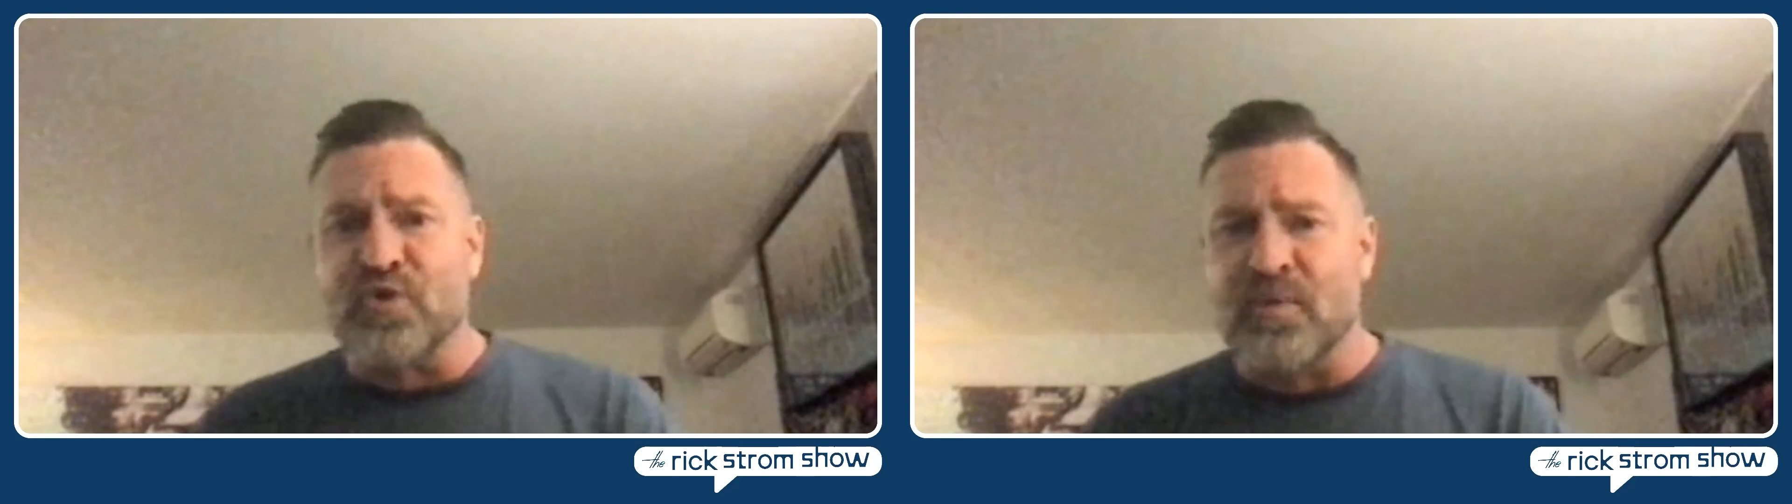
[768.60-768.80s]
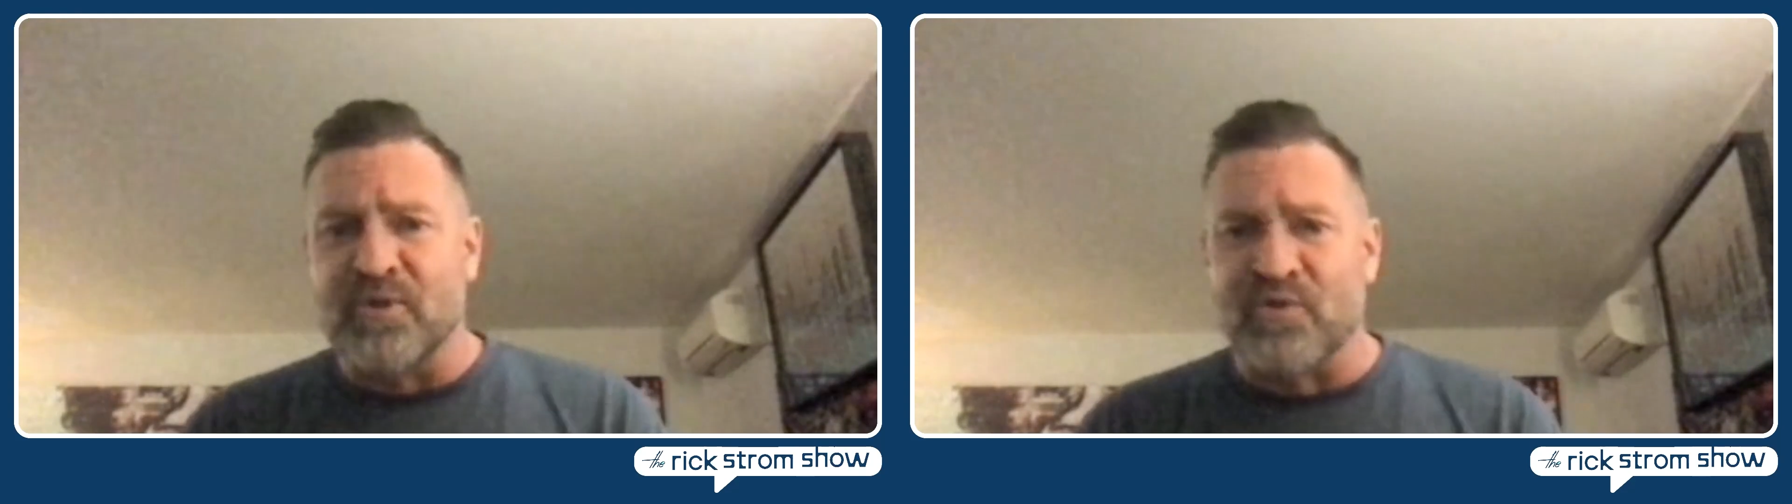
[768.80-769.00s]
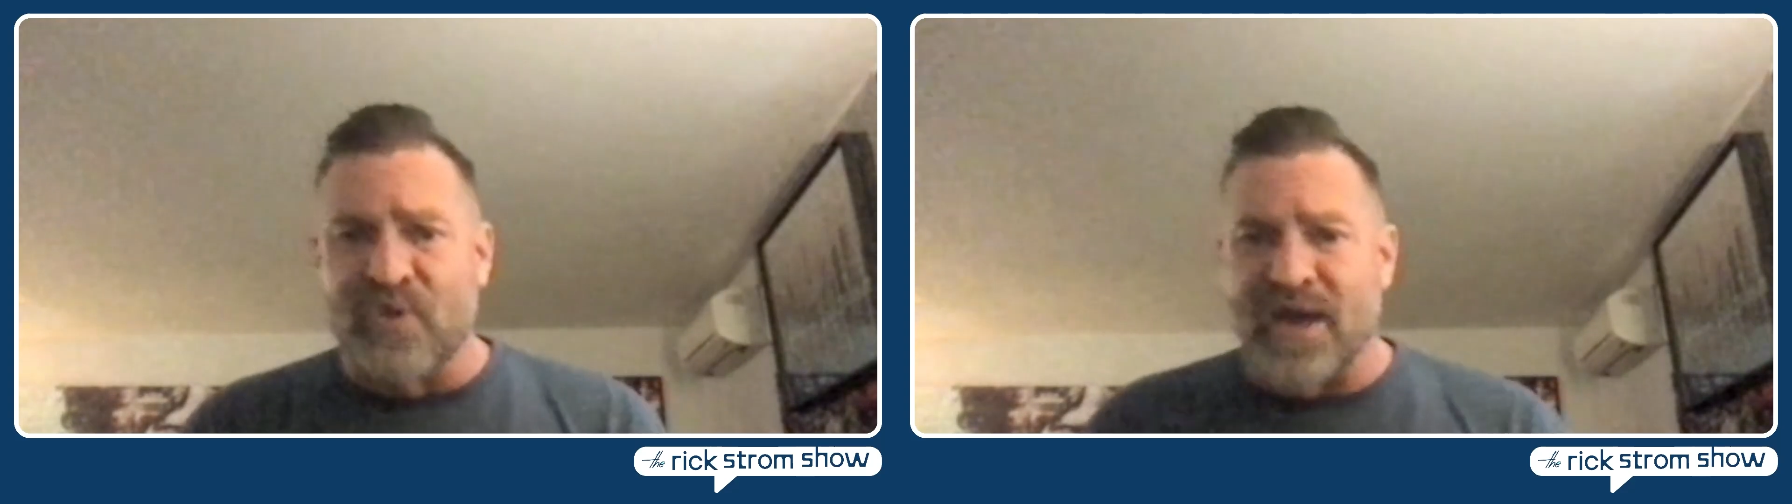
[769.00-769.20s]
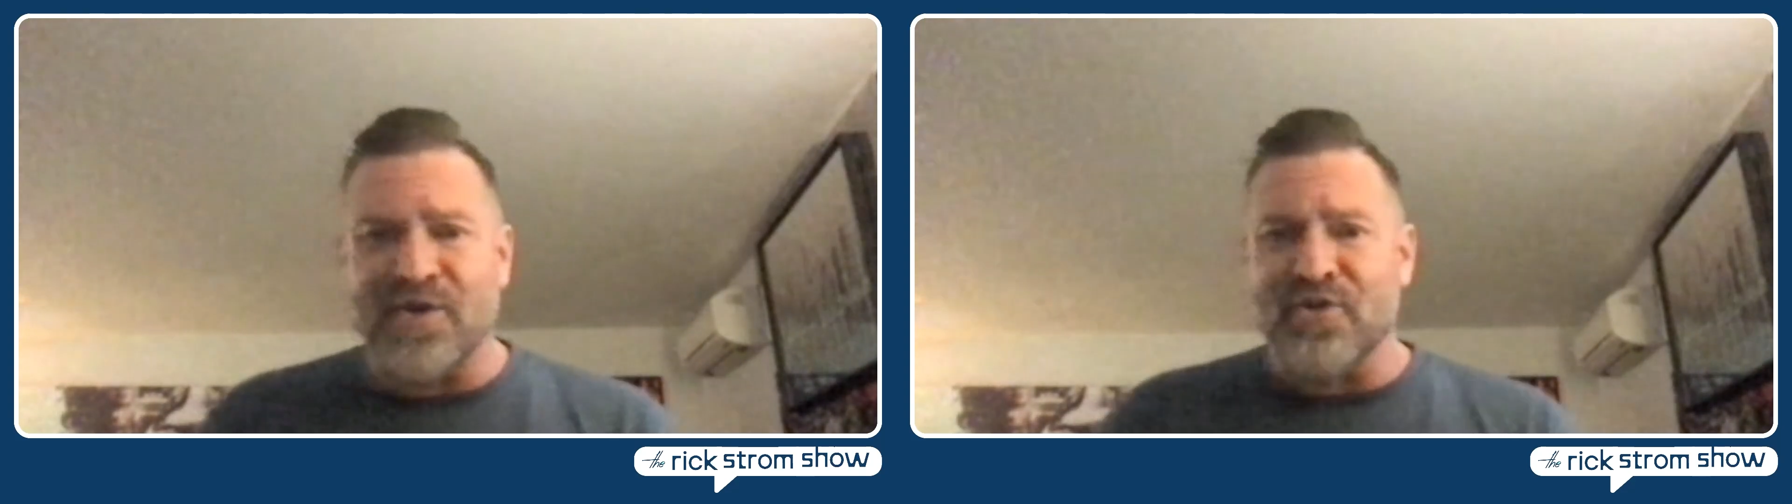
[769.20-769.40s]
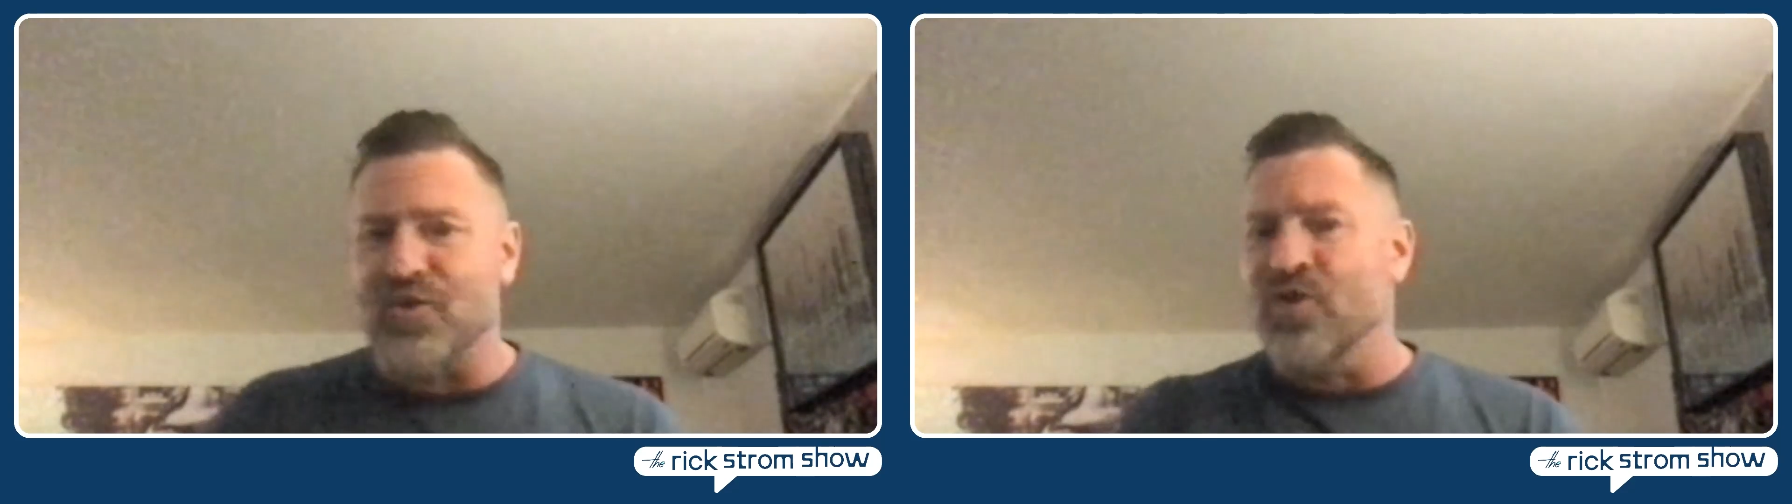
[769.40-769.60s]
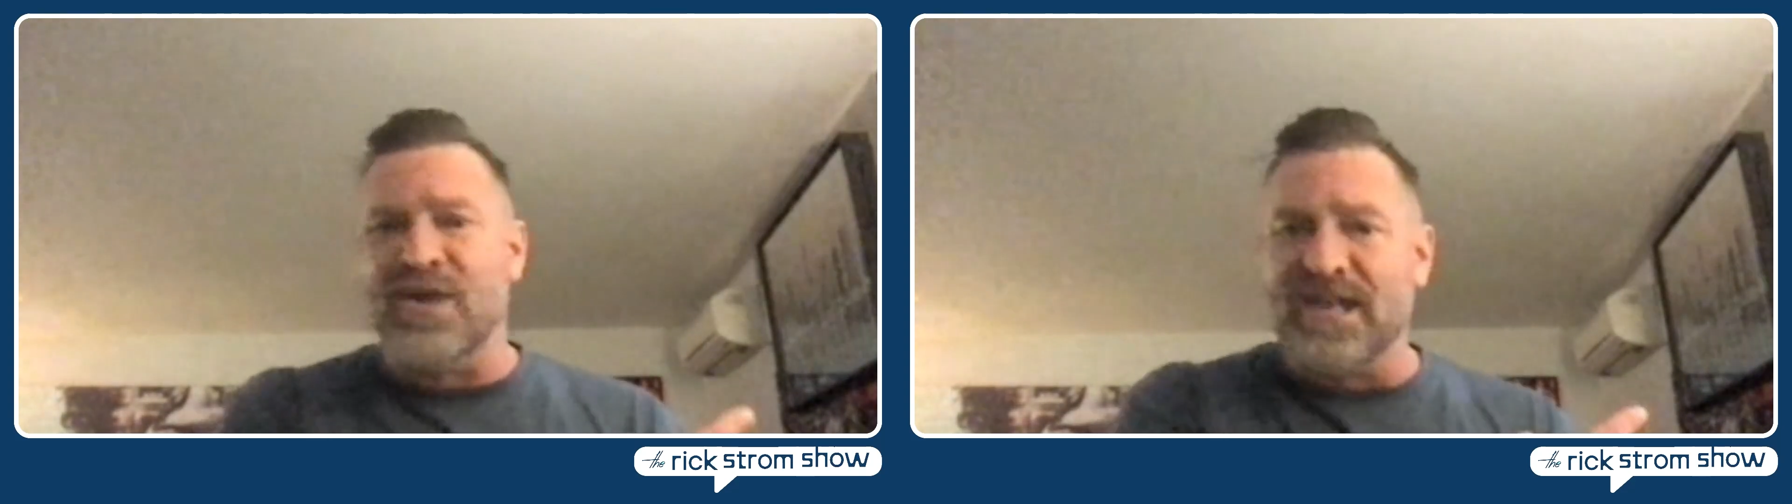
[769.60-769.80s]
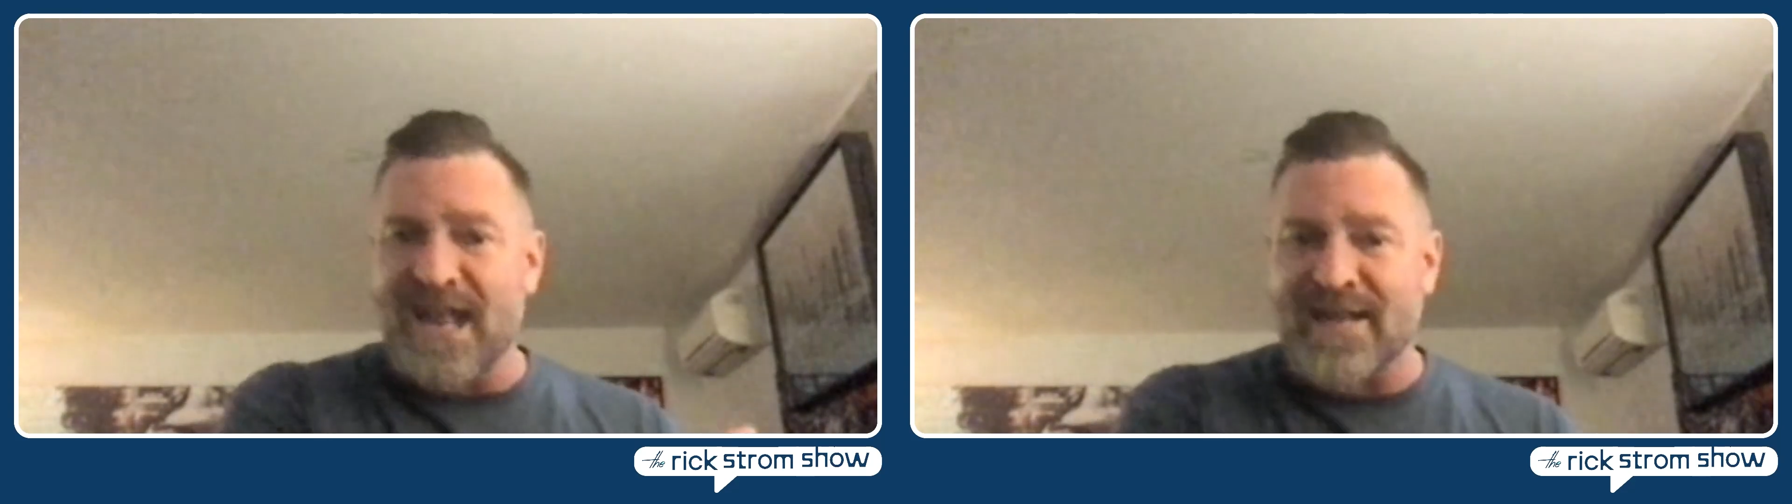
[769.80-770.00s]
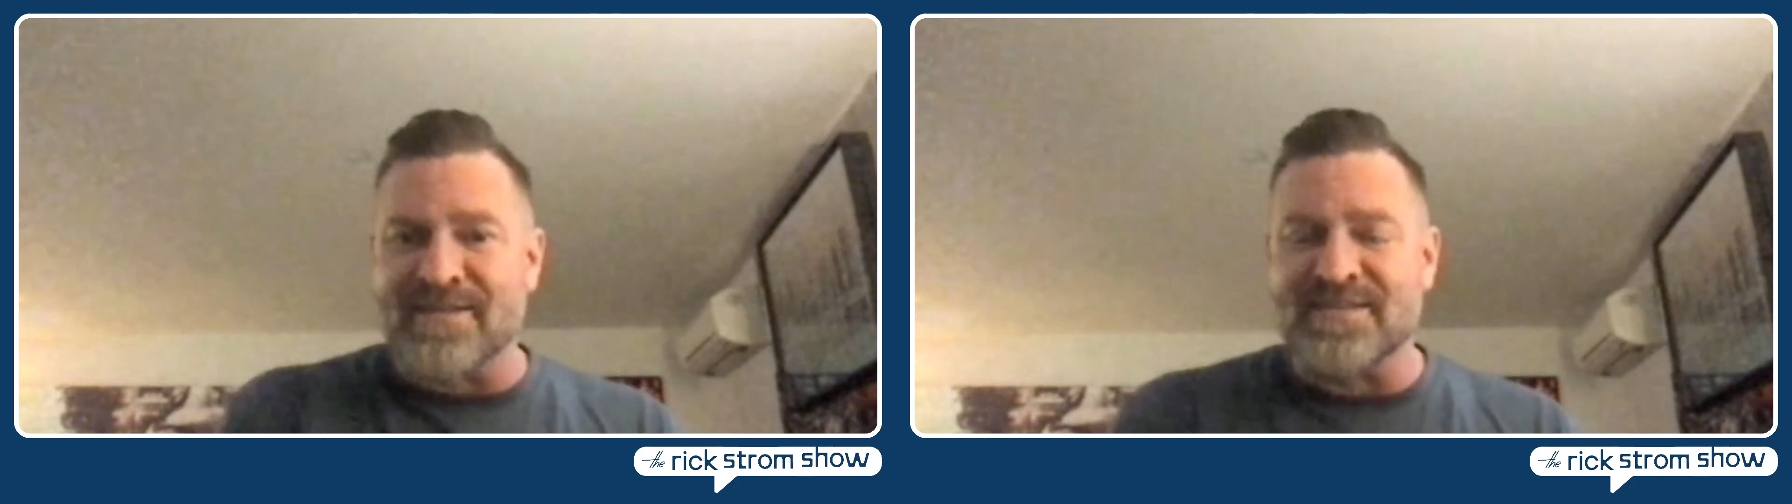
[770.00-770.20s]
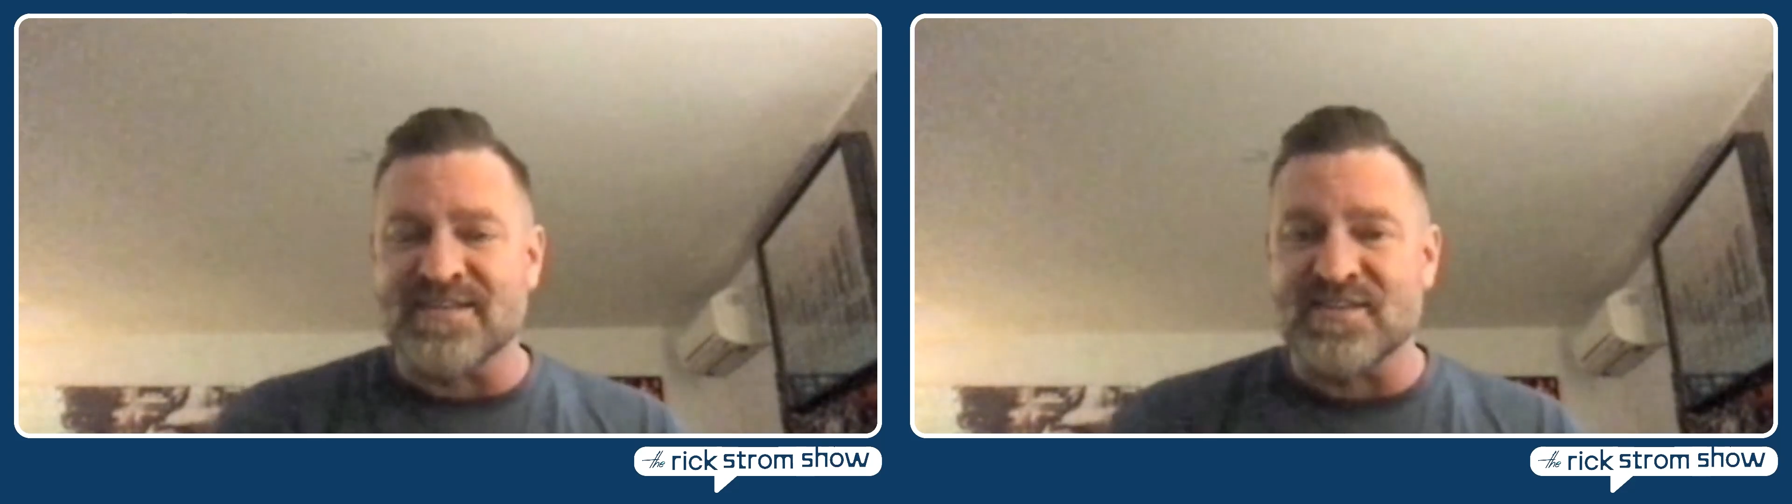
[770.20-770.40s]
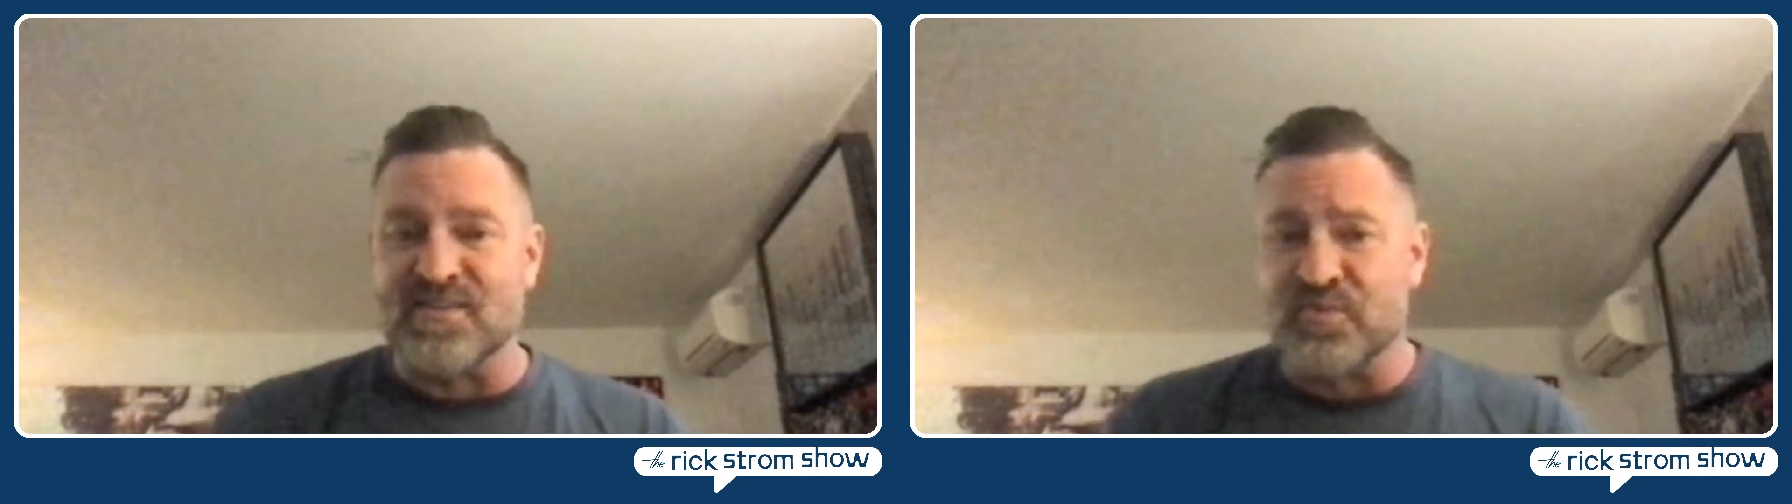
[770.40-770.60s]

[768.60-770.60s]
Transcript: criminal record. You're in and out of the system.